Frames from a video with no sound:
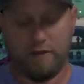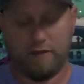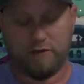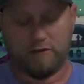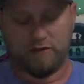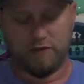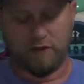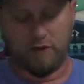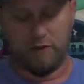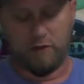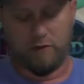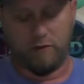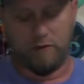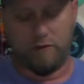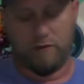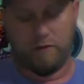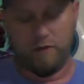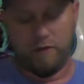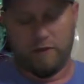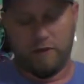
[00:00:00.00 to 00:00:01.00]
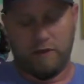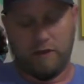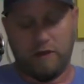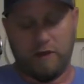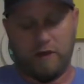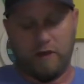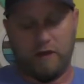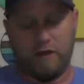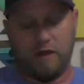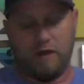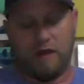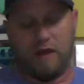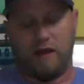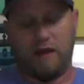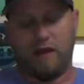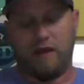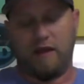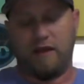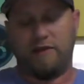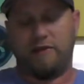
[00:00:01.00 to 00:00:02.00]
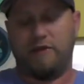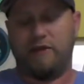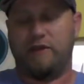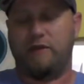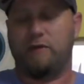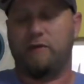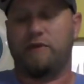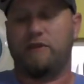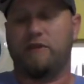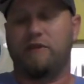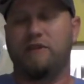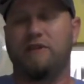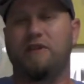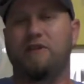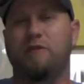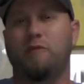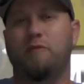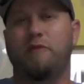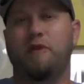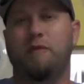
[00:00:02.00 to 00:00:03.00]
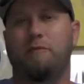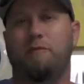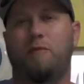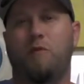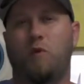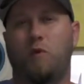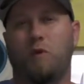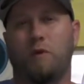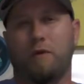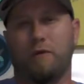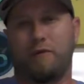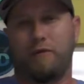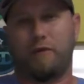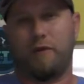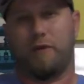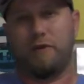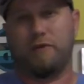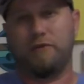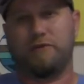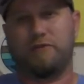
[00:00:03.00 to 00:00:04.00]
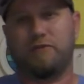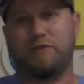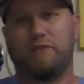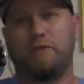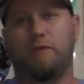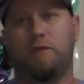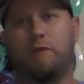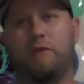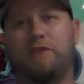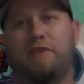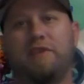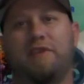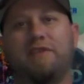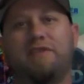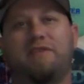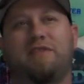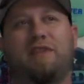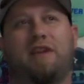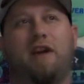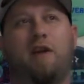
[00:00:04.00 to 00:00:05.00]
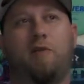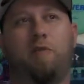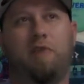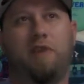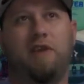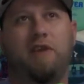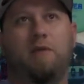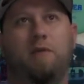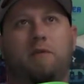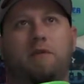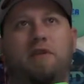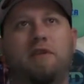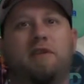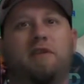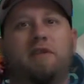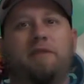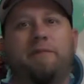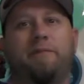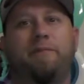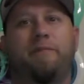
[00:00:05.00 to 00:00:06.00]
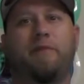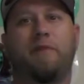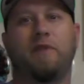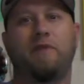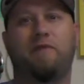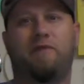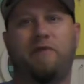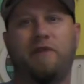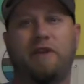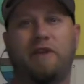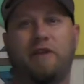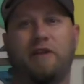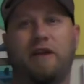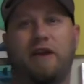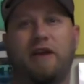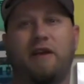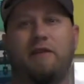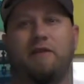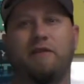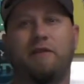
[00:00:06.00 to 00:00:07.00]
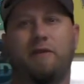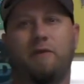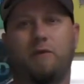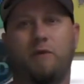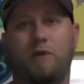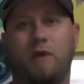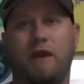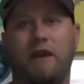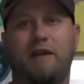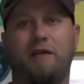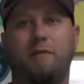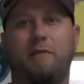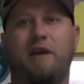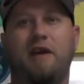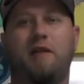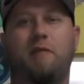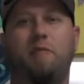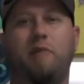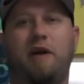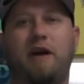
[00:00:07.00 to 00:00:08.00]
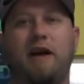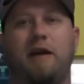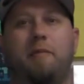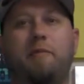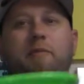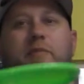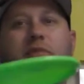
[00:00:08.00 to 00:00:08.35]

So I think with a little bit more throws with this, I'll be able to figure out the right amount of pop